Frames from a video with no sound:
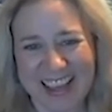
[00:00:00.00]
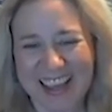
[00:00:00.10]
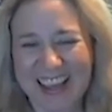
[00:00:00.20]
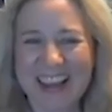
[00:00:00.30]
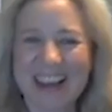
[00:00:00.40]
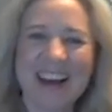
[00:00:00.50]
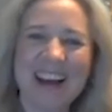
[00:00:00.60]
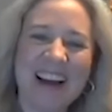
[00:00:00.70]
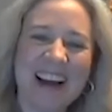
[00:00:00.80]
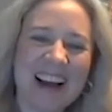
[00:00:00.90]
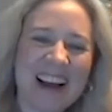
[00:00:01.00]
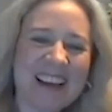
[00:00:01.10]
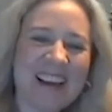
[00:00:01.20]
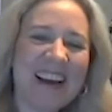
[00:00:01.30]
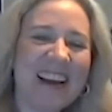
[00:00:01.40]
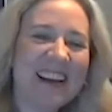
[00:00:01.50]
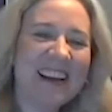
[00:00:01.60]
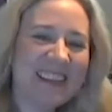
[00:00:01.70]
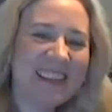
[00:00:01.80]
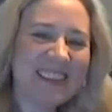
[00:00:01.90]

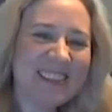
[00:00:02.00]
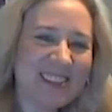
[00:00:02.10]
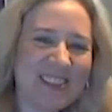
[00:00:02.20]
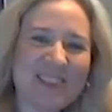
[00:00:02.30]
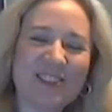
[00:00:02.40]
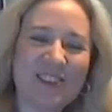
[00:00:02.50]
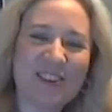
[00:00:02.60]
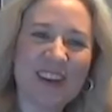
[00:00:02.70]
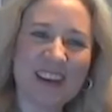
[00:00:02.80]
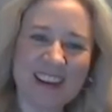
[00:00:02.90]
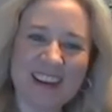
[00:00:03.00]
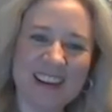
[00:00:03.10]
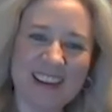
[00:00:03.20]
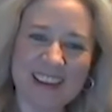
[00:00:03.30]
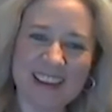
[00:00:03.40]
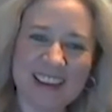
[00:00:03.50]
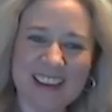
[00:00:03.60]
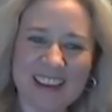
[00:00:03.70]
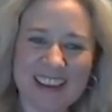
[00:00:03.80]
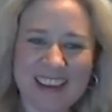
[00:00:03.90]

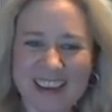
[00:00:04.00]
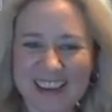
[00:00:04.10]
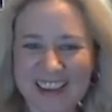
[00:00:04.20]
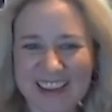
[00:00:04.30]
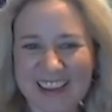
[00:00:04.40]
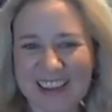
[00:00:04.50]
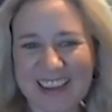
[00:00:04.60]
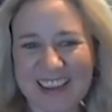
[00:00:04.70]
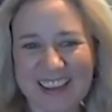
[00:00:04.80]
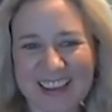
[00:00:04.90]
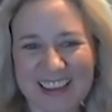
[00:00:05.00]
[no speech]